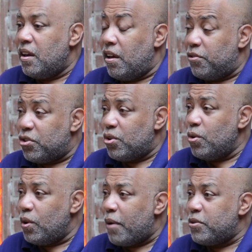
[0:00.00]
of
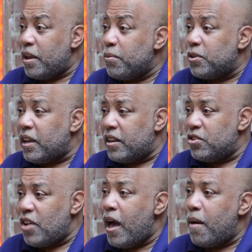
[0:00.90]
school, I was able to get a
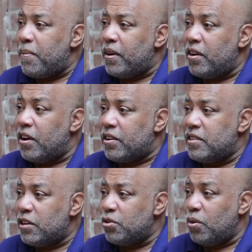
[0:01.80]
job in an
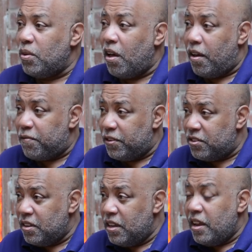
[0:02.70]
architectural
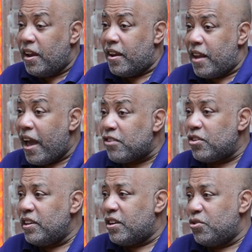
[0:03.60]
office and
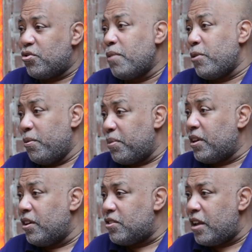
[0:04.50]
actually contribute,
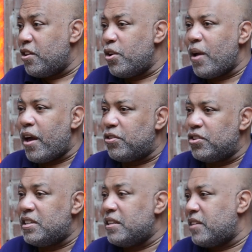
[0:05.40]
because I knew how to
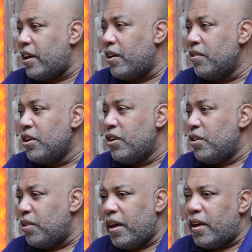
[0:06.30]
detail
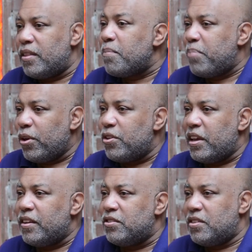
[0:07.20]
the
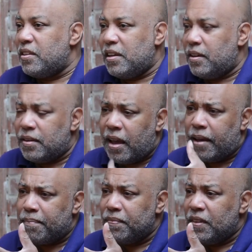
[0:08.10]
buildings
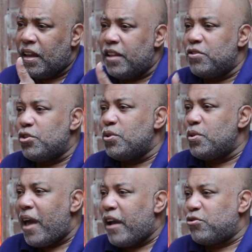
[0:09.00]
and do
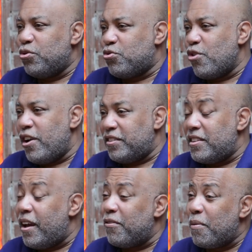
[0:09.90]
the actual drawings.
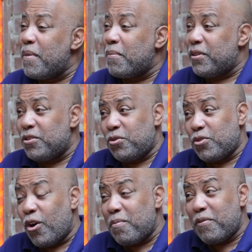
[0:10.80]
Now, remember, this
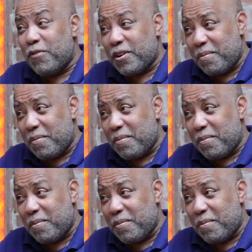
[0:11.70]
was all before